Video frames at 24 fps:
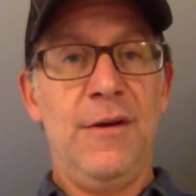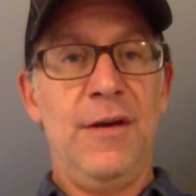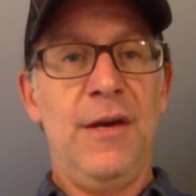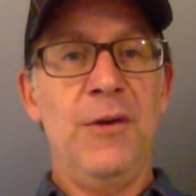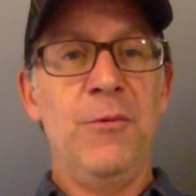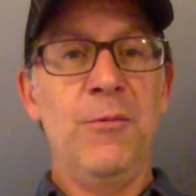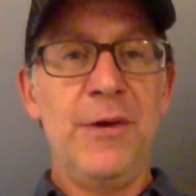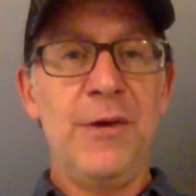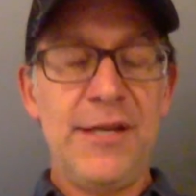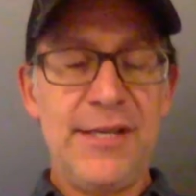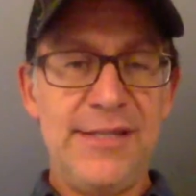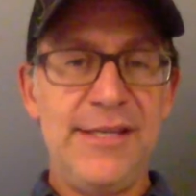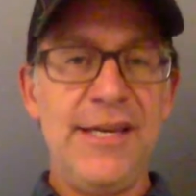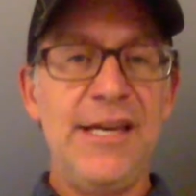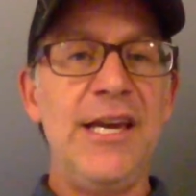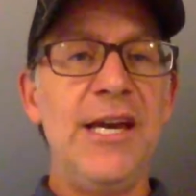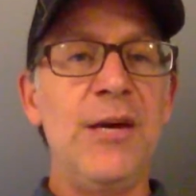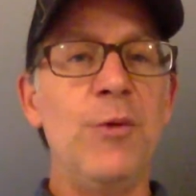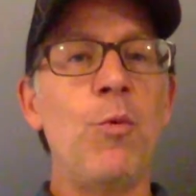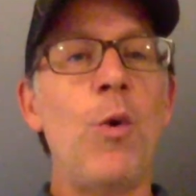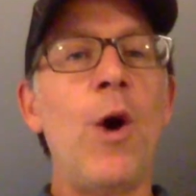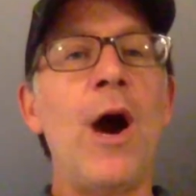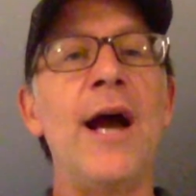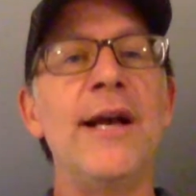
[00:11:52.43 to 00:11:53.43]
We see
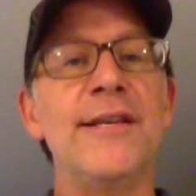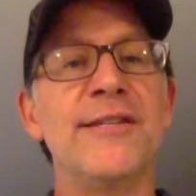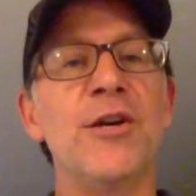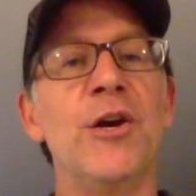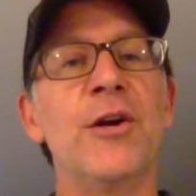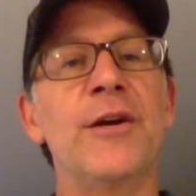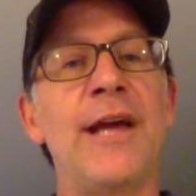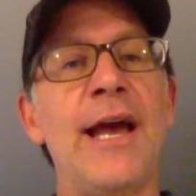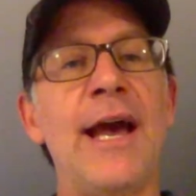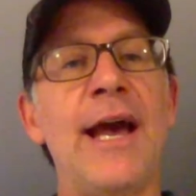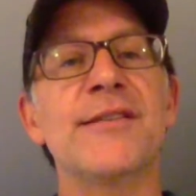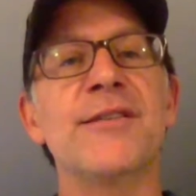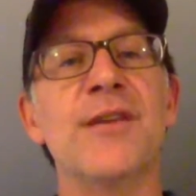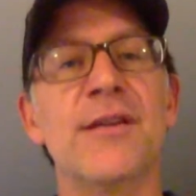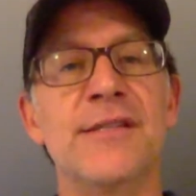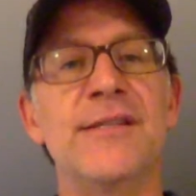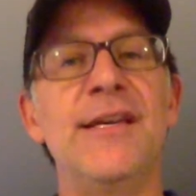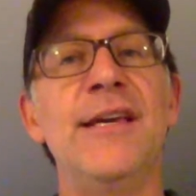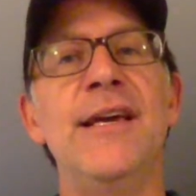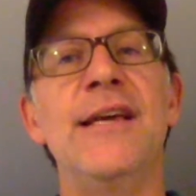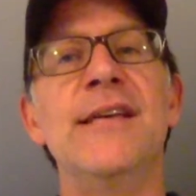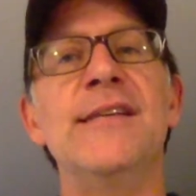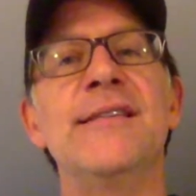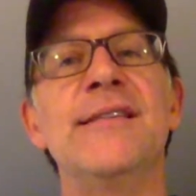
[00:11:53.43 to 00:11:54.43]
in Why Sargasso
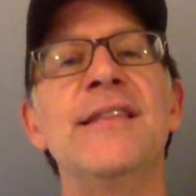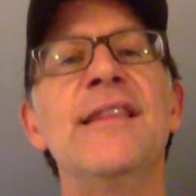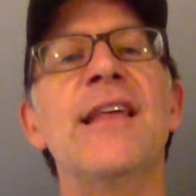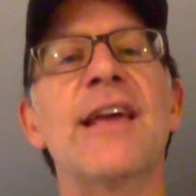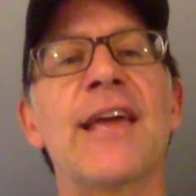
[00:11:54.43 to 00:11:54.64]
is in